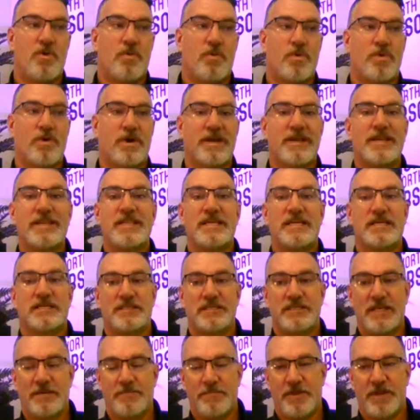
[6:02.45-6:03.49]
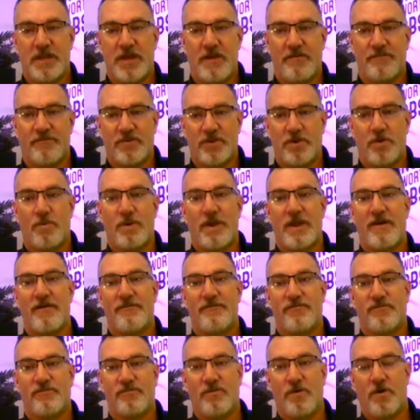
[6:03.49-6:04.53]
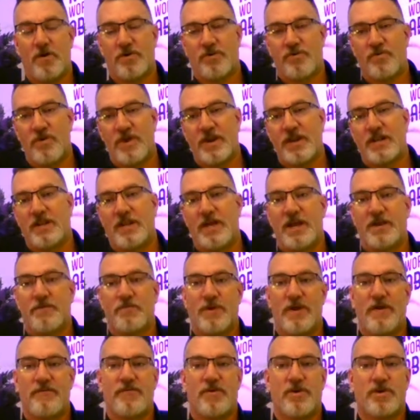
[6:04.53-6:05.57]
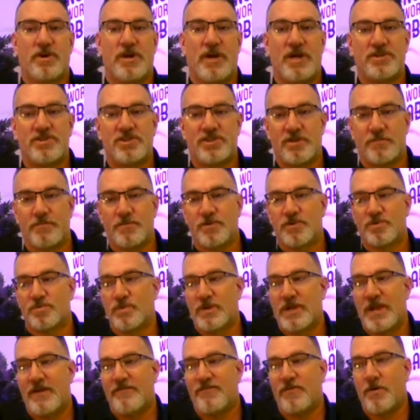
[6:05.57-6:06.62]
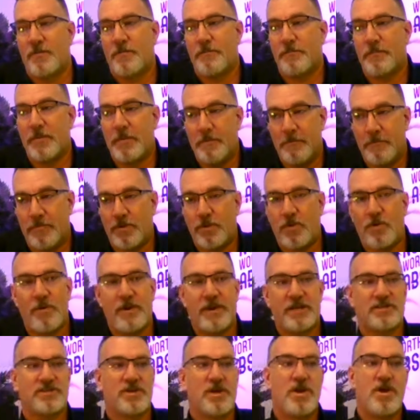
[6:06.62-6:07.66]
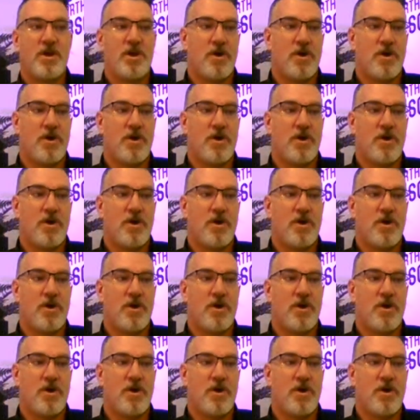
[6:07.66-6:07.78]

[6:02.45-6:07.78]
we're in this deep enough you know we have our credit line we have our customers we have our employees